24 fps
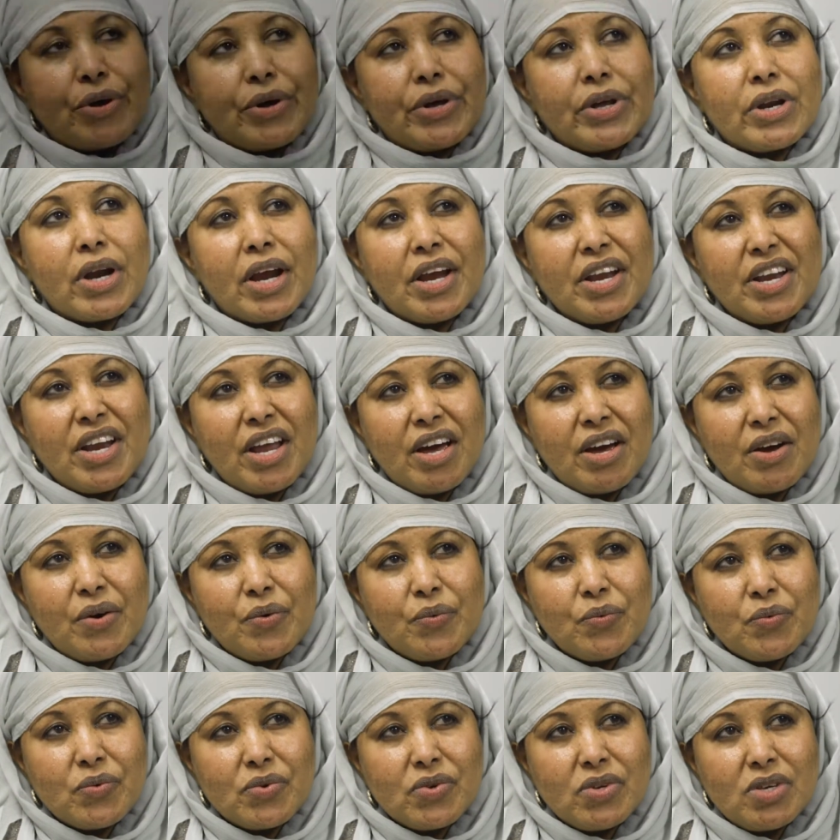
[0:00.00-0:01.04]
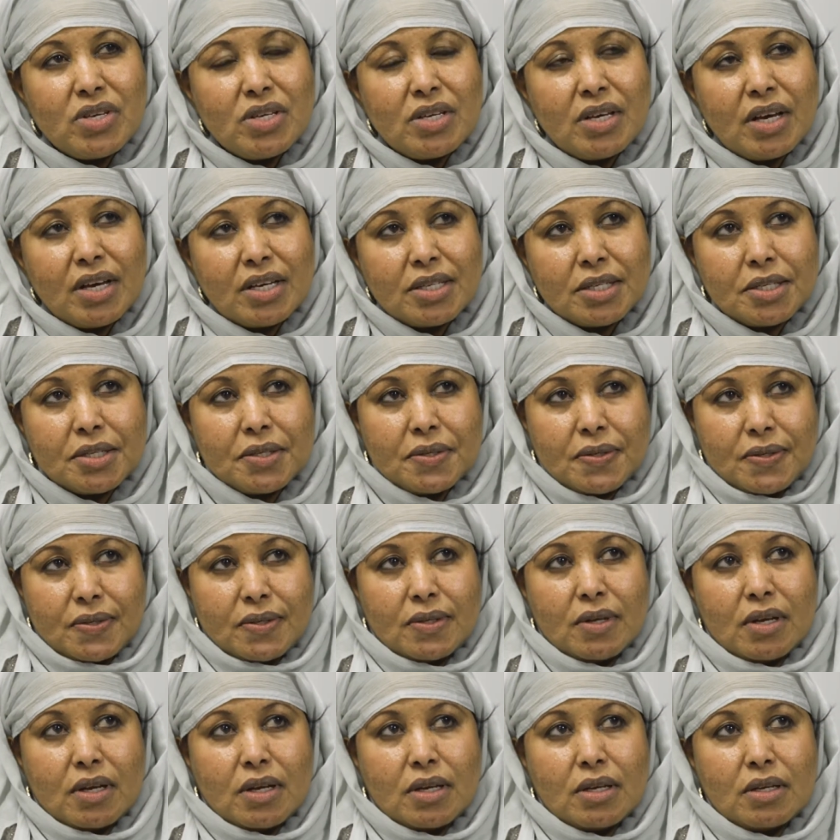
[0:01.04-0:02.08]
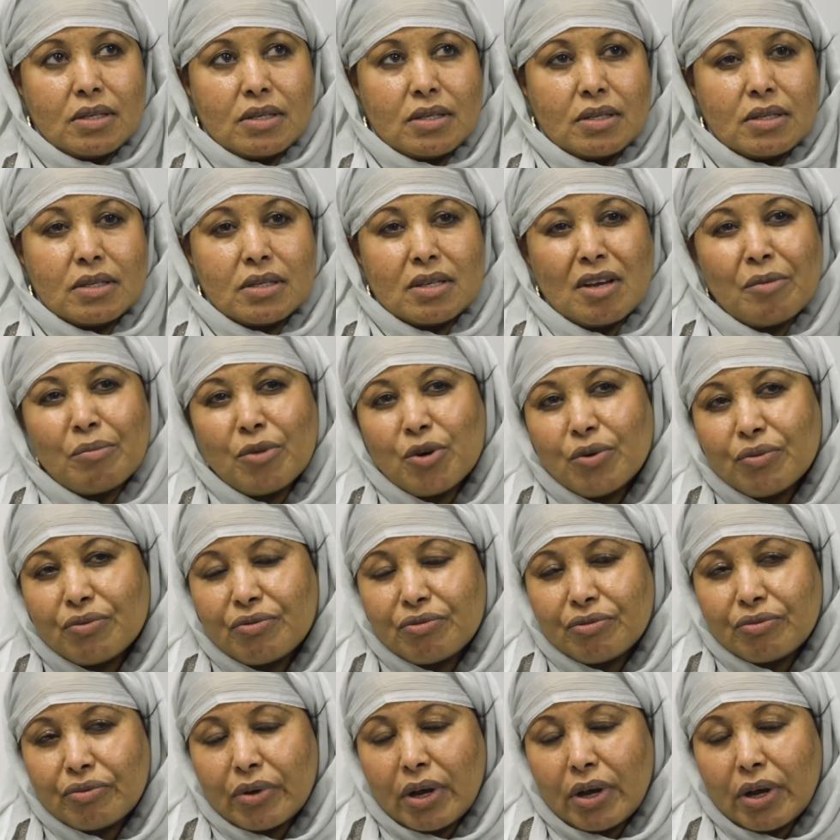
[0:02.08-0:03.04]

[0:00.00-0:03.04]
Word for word: Right now, yes, some of